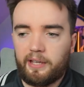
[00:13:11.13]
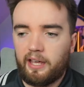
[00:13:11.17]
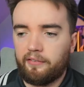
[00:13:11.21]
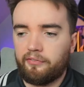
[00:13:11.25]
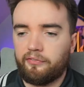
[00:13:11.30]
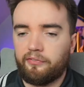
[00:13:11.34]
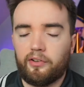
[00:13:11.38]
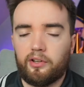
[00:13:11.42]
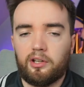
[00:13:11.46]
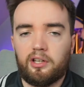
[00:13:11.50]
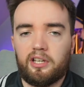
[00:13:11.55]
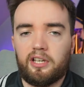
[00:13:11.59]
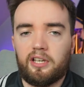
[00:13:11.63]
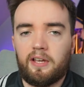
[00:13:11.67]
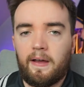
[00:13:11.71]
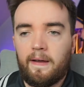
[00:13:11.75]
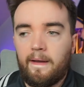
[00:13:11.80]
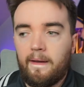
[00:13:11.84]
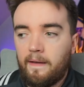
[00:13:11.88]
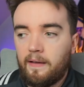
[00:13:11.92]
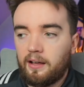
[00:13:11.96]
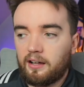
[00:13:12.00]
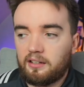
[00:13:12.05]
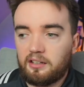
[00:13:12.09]
fully
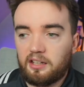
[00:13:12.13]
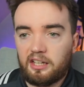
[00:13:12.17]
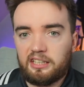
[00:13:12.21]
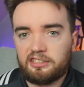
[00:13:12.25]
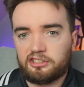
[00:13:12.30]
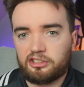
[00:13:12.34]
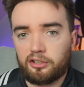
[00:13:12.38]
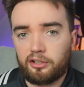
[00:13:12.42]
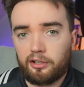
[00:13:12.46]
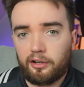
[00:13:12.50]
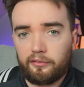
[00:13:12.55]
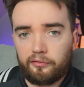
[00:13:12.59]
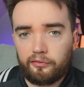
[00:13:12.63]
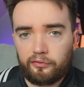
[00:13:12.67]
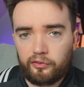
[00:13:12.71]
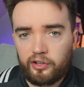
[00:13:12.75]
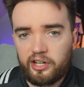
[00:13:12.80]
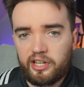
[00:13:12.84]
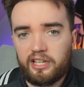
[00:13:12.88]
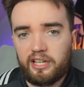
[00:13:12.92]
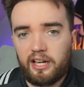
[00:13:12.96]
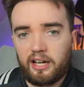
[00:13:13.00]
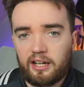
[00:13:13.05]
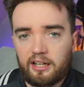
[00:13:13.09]

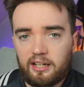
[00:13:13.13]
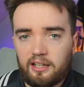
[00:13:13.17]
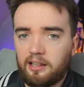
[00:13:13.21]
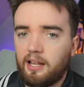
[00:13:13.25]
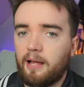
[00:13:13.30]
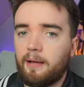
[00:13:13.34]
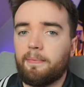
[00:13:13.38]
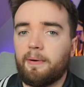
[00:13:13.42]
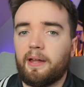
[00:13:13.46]
Glazer-free club.